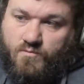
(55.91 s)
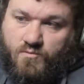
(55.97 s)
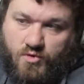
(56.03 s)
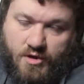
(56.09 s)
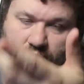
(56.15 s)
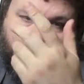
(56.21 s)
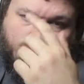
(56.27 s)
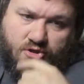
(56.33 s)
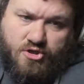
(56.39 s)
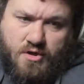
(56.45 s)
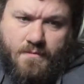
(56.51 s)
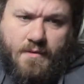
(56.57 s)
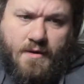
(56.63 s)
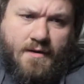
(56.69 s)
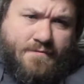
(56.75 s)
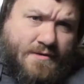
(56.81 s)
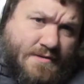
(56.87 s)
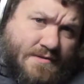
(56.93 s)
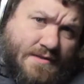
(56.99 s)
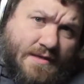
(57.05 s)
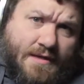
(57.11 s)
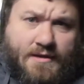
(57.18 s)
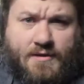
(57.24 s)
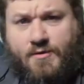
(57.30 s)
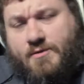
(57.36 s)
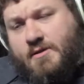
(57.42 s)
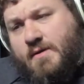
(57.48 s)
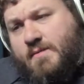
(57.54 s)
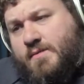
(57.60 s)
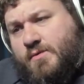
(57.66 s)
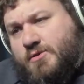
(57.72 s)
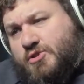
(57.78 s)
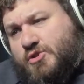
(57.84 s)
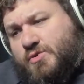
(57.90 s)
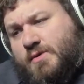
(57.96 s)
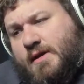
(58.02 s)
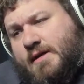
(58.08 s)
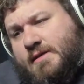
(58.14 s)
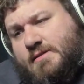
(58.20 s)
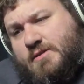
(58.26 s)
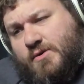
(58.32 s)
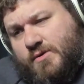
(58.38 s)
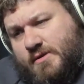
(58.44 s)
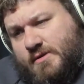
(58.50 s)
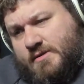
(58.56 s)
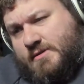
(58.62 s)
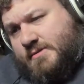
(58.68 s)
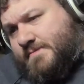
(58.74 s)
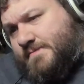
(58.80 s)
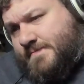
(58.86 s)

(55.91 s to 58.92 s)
Look at her jump off this thing and you tell me what you guys notice.